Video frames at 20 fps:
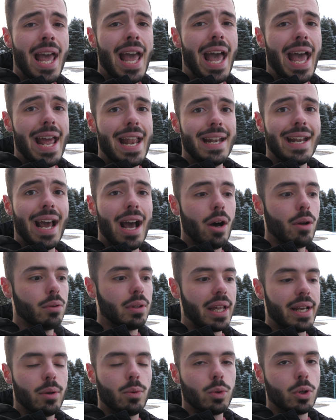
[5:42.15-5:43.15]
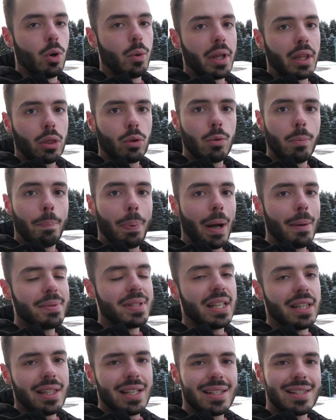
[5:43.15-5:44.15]
and now like going through
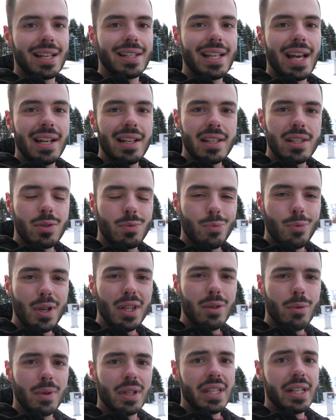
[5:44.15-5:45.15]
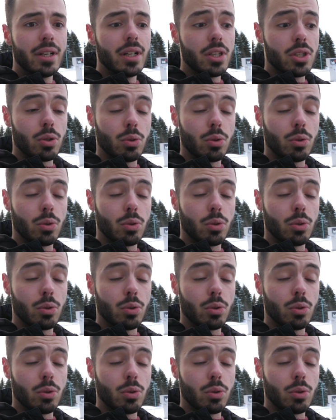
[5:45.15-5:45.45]
bumps and things like that is really good.